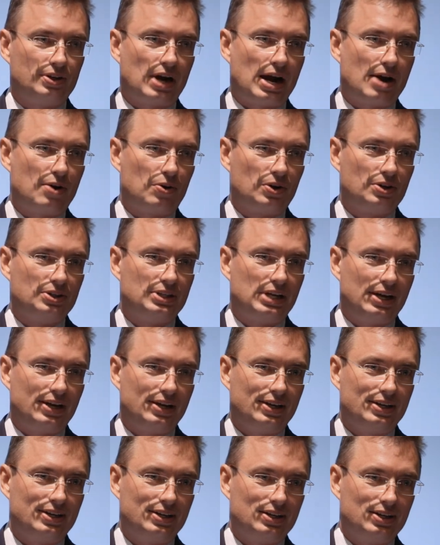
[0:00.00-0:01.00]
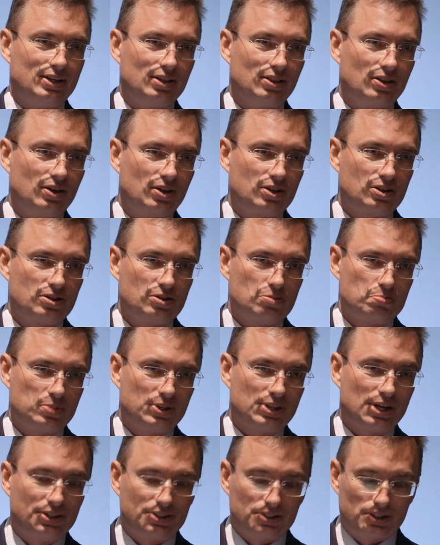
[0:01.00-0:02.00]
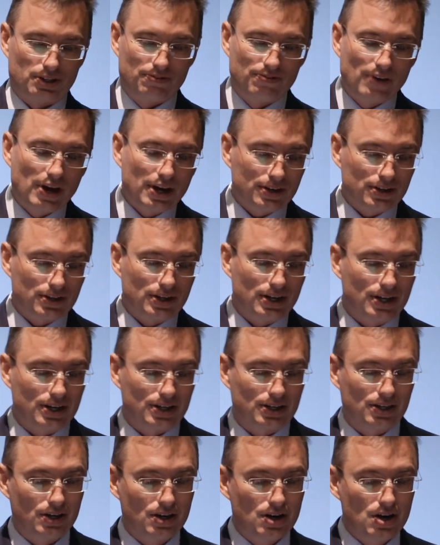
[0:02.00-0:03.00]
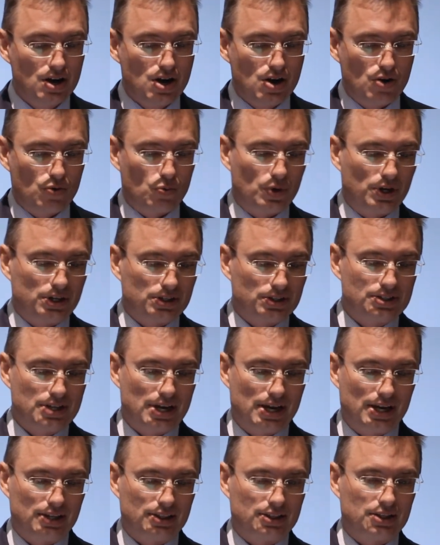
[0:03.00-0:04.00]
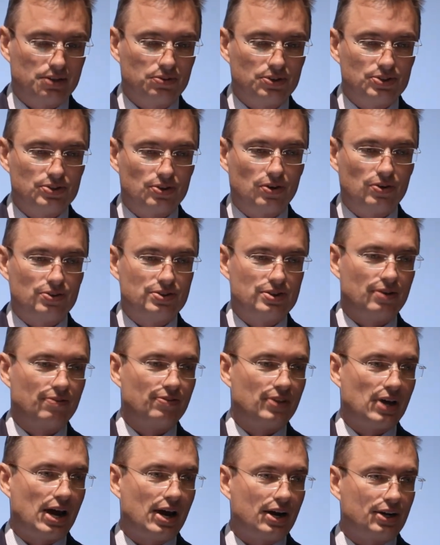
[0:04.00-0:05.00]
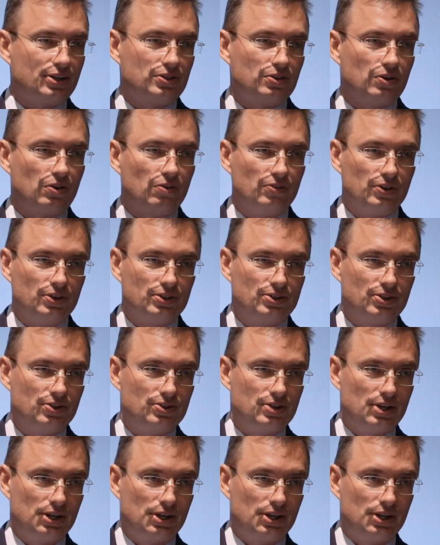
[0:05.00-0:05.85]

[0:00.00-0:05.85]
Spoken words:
our data looks potentially fake or not, we could take the results of the actual versus